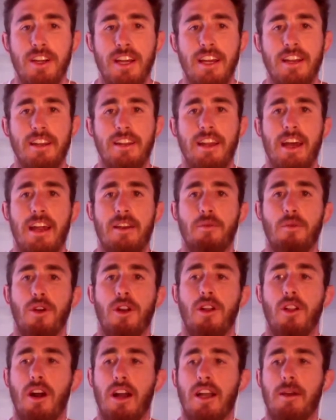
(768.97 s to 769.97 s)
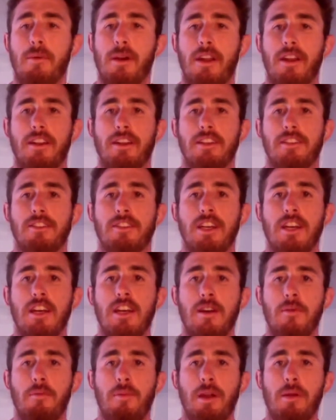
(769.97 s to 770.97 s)
And what I like about it is
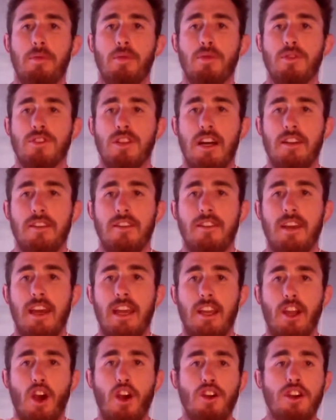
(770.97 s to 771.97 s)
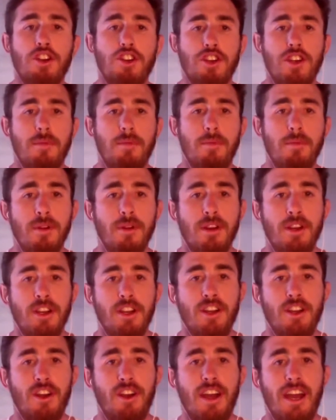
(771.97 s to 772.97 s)
people start to take ownership,
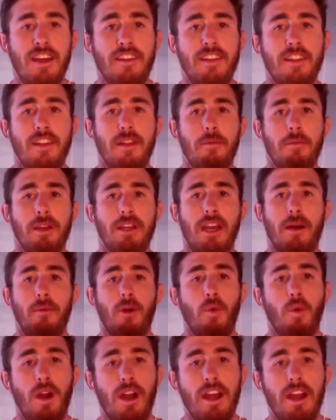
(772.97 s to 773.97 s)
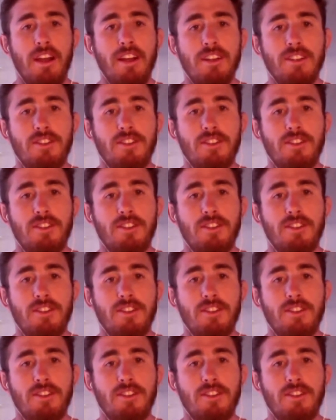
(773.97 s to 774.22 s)
and then they become aware.